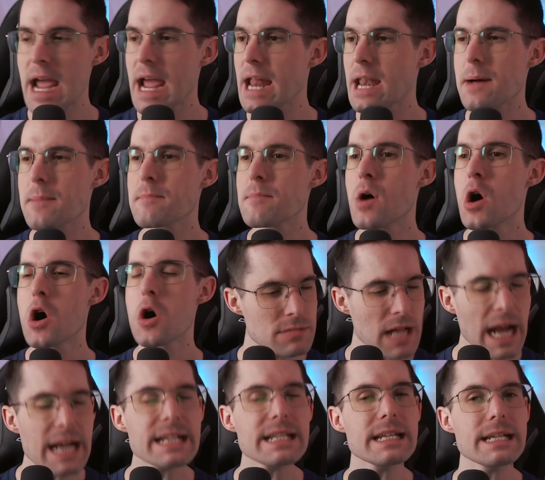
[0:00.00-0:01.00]
And I'm
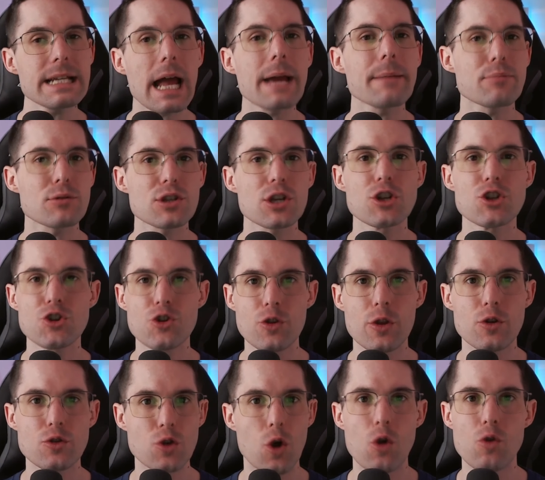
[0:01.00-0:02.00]
99% sure
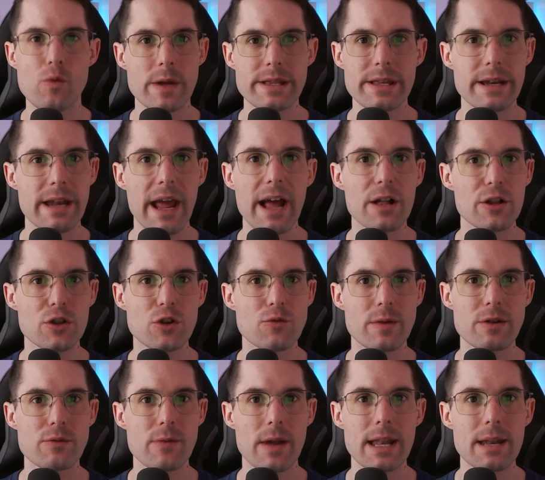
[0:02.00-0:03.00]
there's already an Elden
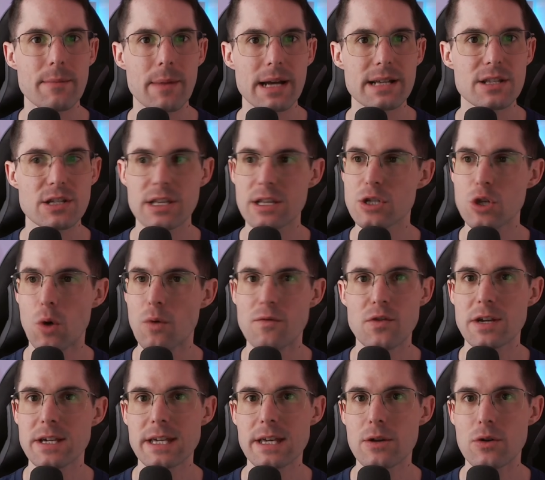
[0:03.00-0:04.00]
Ring randomizer since
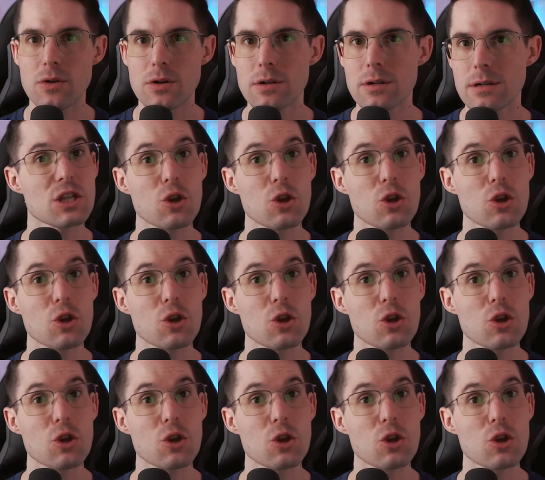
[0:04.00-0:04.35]
over a year.